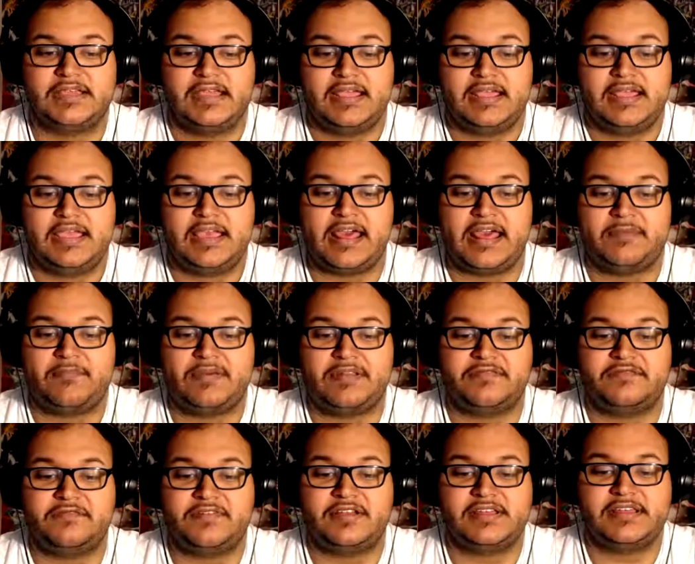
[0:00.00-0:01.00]
It had
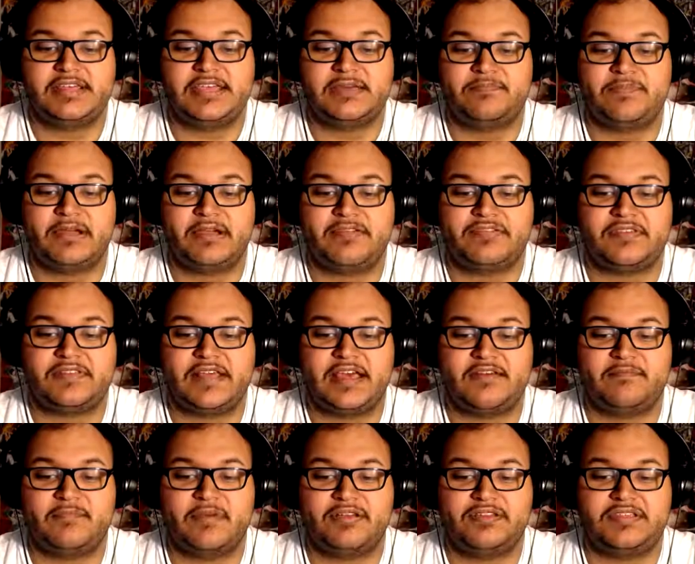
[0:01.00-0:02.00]
been really embarrassing to have
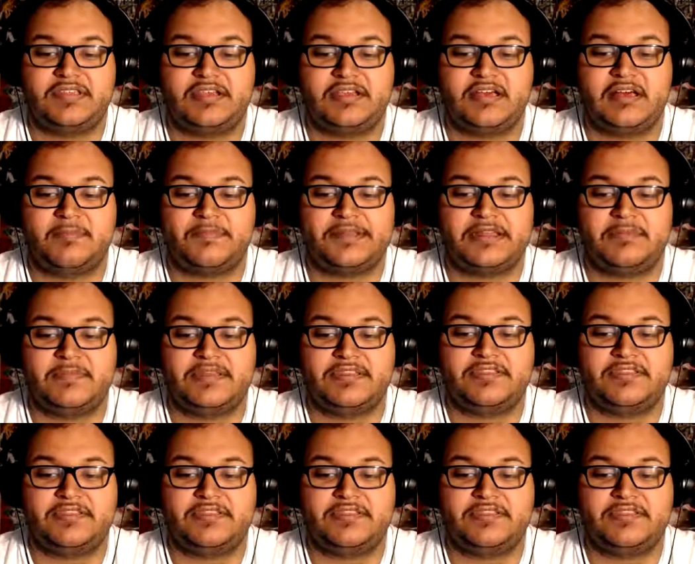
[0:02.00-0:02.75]
Monty accompany me to the